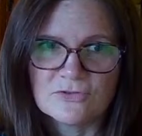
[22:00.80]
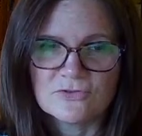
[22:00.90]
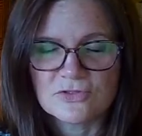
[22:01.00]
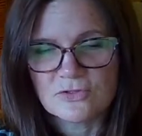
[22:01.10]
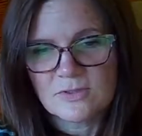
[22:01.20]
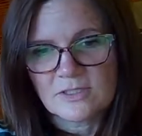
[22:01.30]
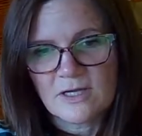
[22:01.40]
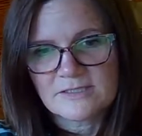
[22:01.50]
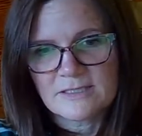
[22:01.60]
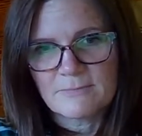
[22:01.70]
do too in
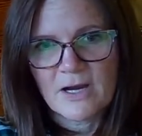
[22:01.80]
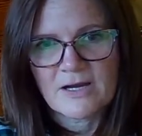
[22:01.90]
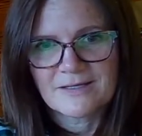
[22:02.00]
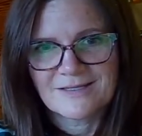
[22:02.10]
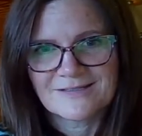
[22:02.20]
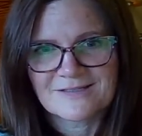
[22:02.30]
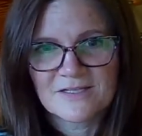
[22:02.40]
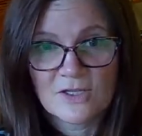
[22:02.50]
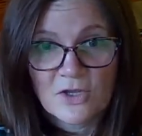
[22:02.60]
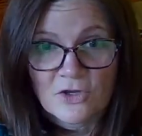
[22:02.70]
content marketing, is
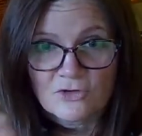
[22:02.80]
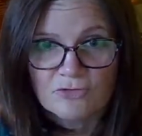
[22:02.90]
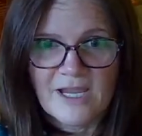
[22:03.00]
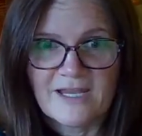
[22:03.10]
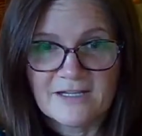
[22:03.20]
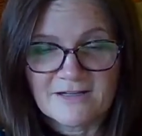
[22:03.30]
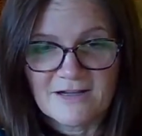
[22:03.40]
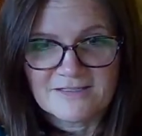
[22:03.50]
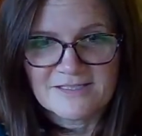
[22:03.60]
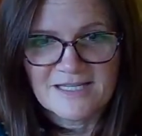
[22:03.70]
creating
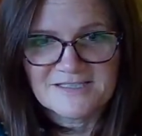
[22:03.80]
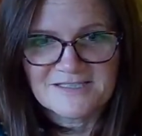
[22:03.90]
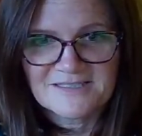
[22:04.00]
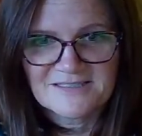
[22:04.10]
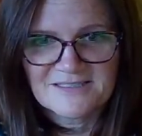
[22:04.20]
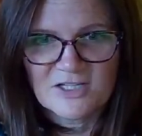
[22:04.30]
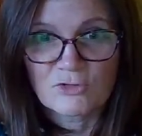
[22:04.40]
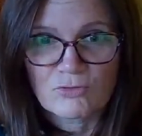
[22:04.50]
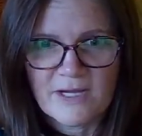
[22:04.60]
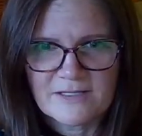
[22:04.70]
content,
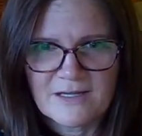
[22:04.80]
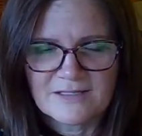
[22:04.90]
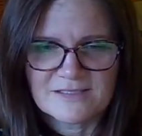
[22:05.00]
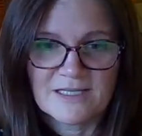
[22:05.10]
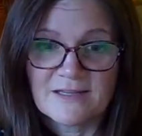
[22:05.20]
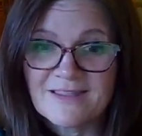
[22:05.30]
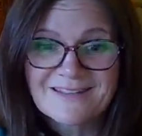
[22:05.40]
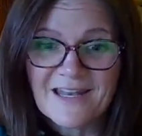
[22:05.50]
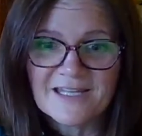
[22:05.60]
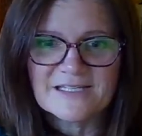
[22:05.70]
great content, and
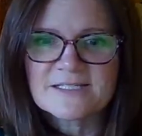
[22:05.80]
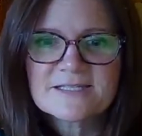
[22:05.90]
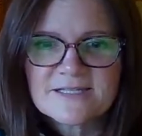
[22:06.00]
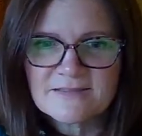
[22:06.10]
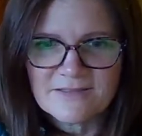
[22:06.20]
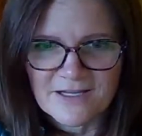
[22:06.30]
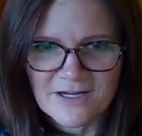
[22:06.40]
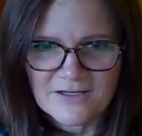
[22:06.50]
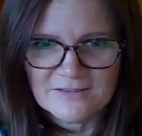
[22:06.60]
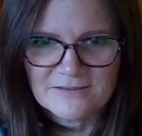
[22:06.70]
then letting it sit
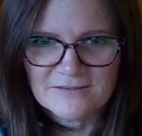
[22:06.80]
there.